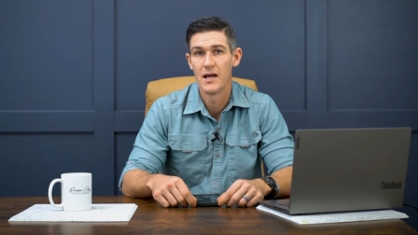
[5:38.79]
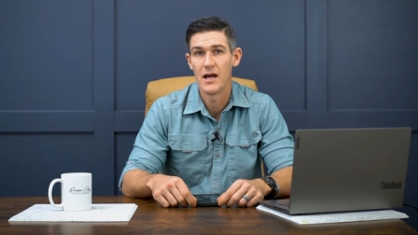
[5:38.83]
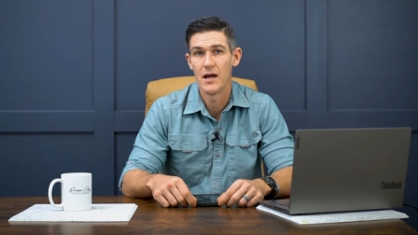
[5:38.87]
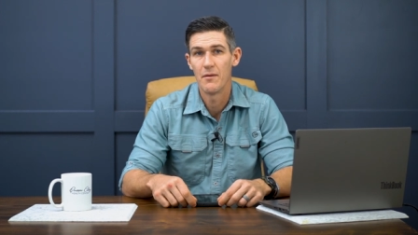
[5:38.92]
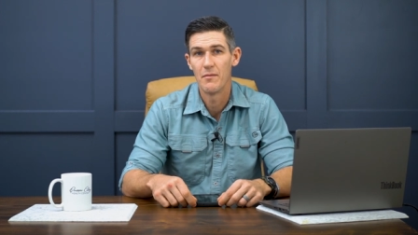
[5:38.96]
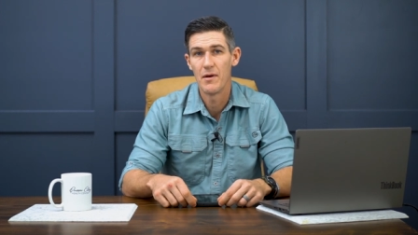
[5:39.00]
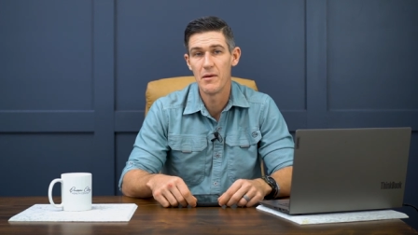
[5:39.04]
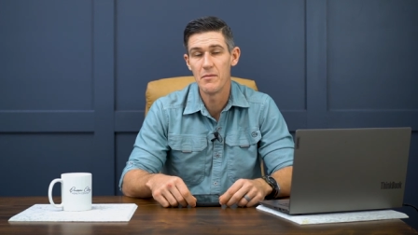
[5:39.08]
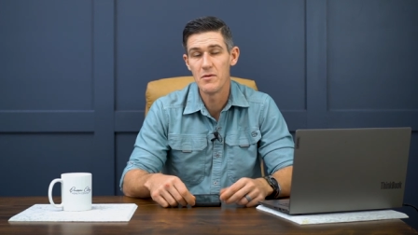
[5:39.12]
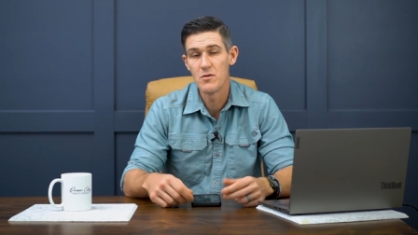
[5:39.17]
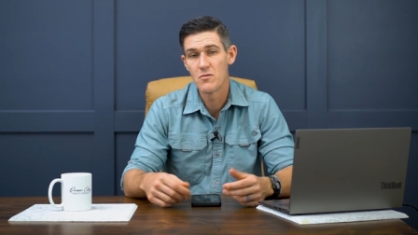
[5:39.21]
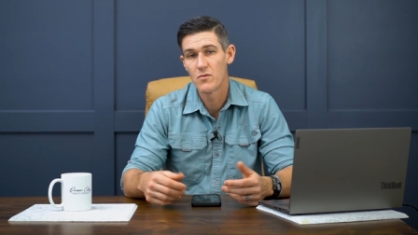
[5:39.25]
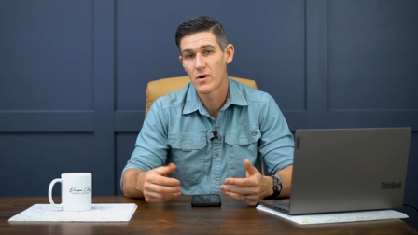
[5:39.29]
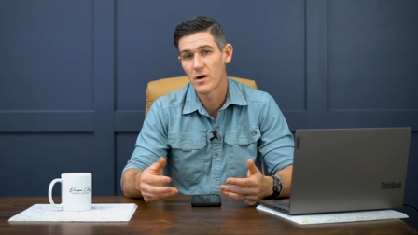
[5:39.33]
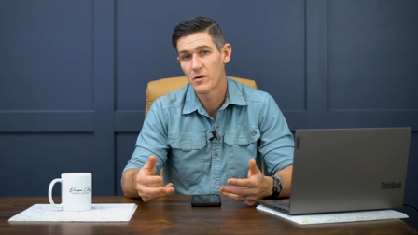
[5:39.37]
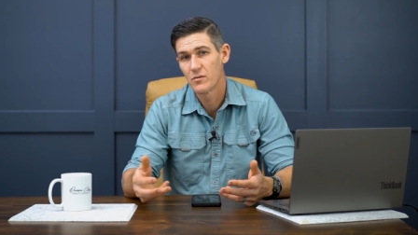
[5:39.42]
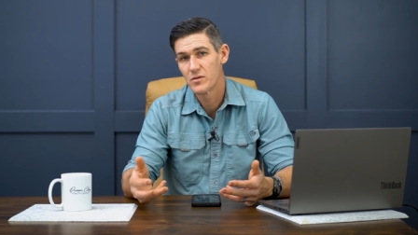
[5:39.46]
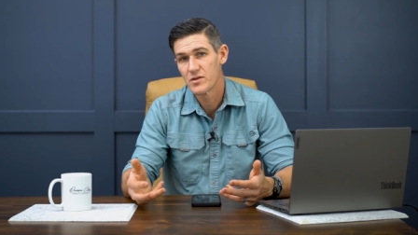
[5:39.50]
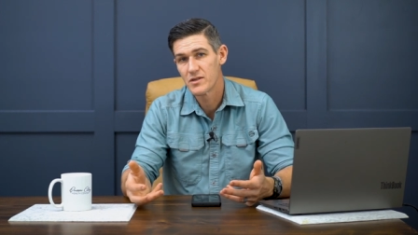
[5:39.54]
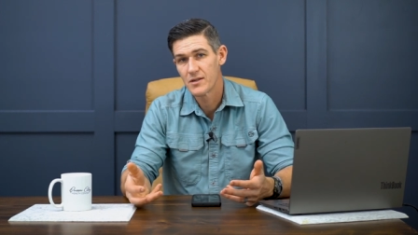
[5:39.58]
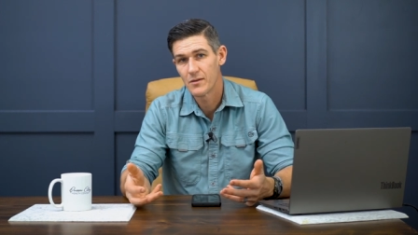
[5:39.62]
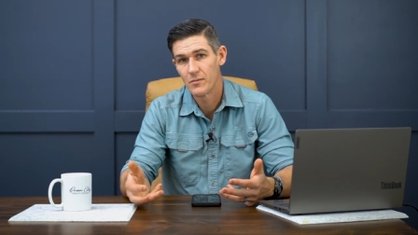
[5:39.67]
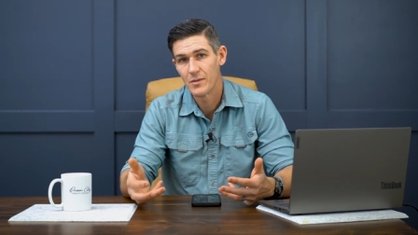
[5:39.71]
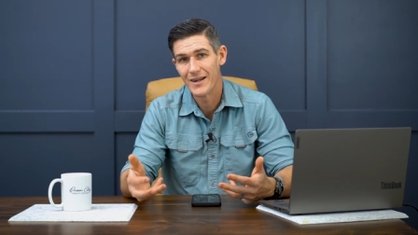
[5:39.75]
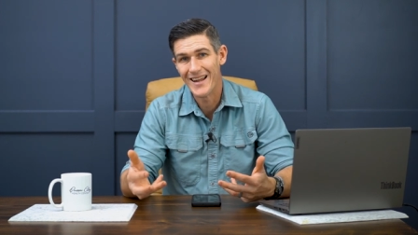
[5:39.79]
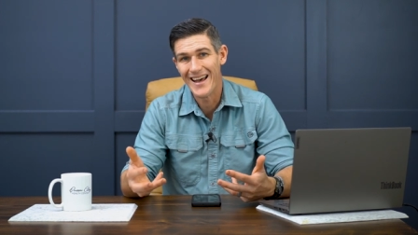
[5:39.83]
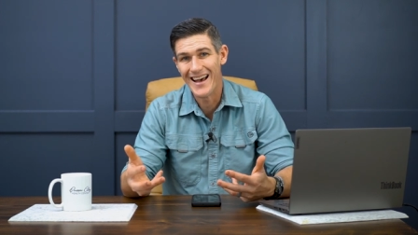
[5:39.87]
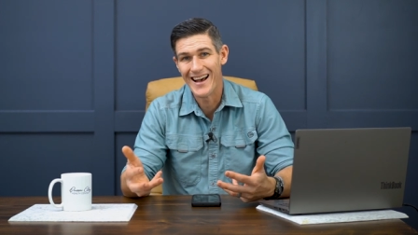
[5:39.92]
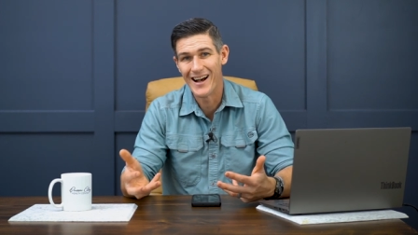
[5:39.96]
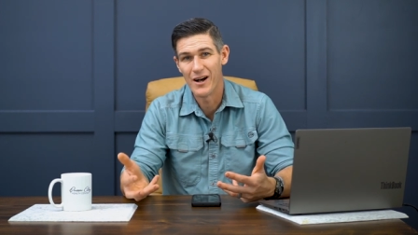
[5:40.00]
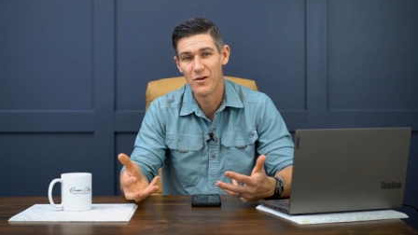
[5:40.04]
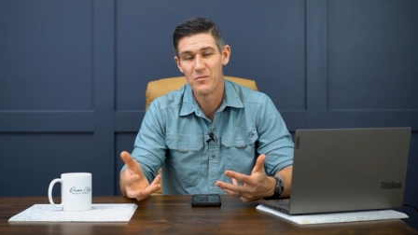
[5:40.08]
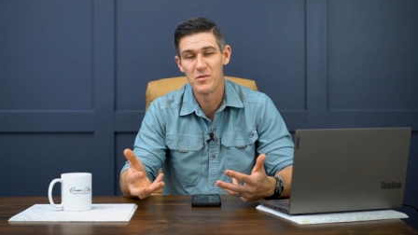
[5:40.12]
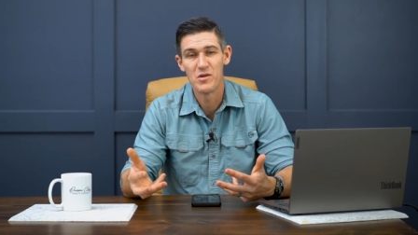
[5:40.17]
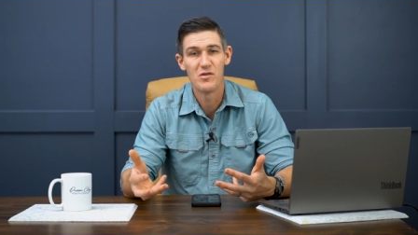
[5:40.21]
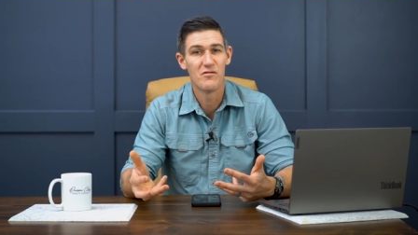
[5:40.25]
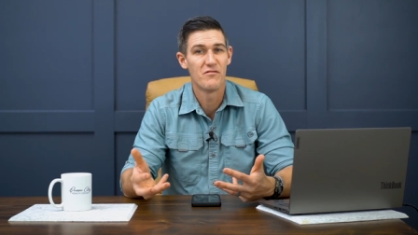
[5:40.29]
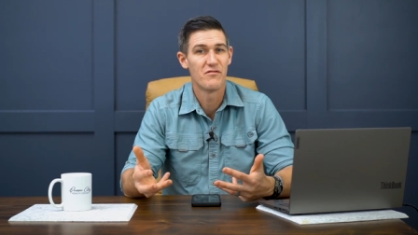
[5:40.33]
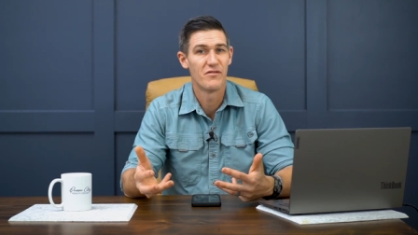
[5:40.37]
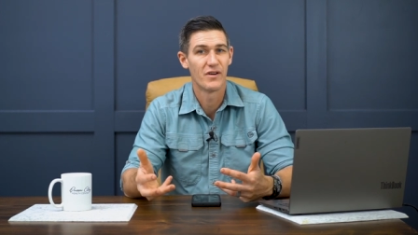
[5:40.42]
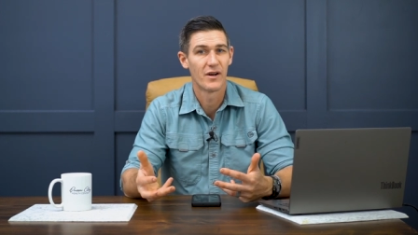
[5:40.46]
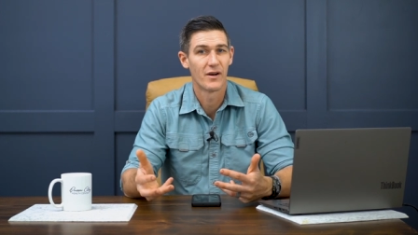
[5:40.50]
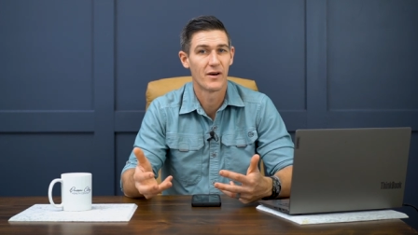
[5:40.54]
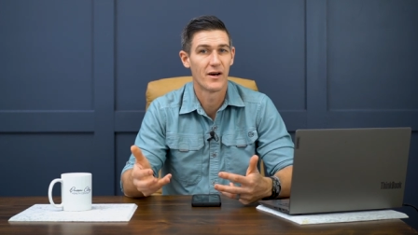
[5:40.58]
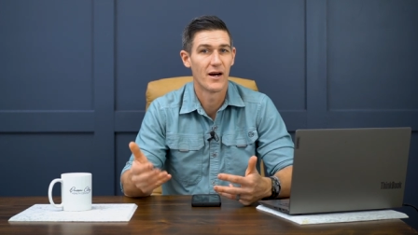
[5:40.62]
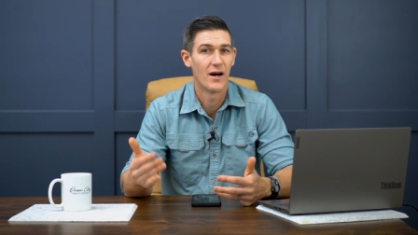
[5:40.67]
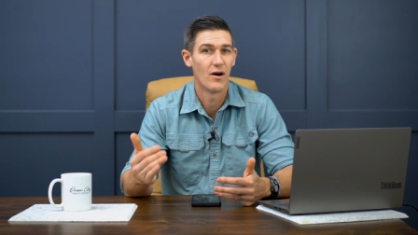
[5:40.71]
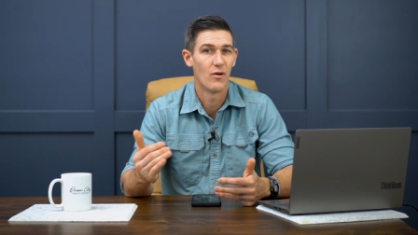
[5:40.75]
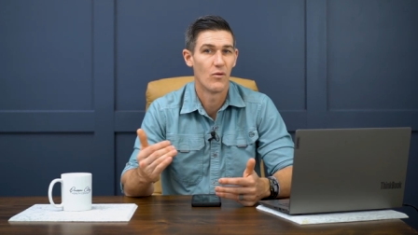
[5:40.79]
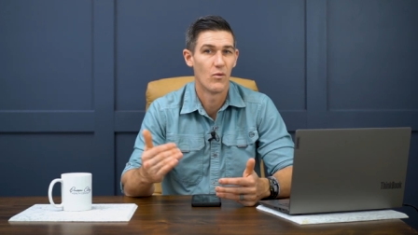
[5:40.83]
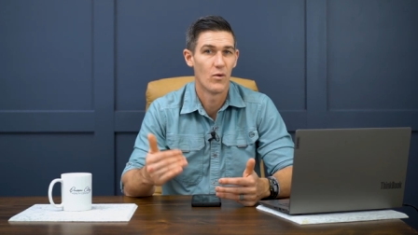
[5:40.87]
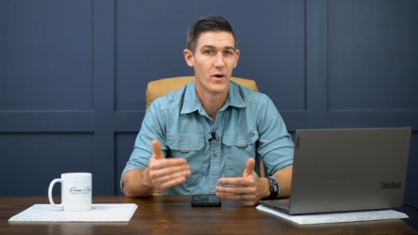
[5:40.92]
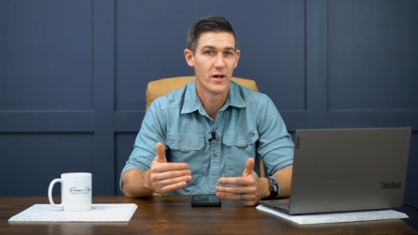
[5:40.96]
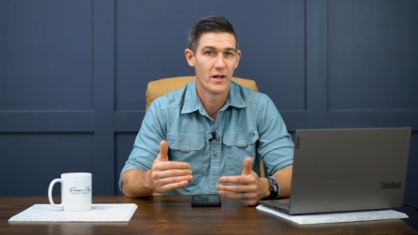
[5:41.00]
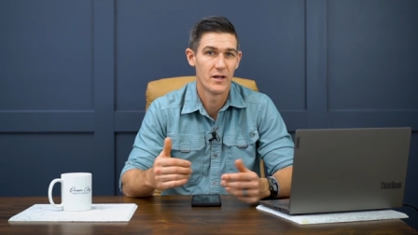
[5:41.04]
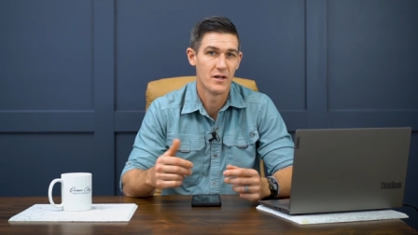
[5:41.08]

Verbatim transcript: and maybe you work with someone to help you figure out what